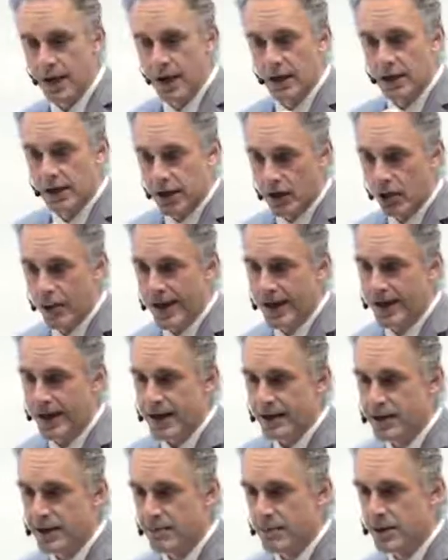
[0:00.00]
Low end
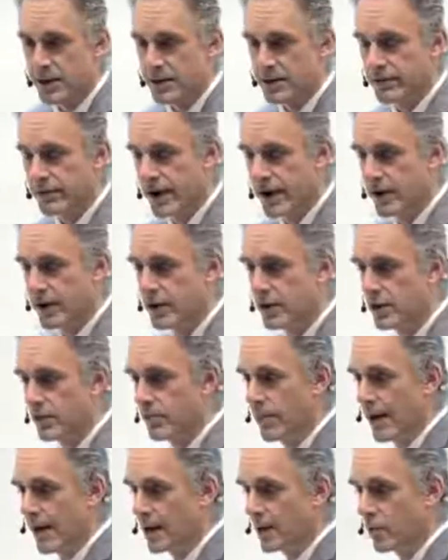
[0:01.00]
estimates of IQ
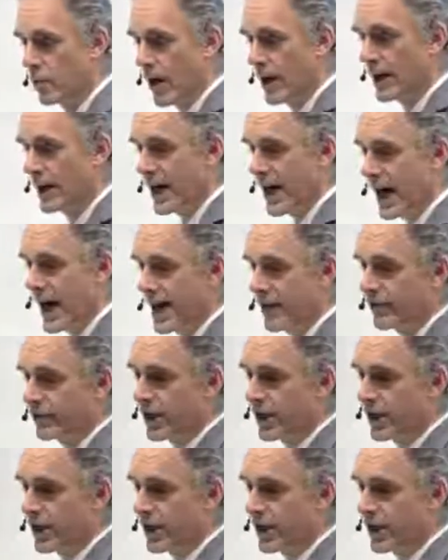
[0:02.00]
make it 1.5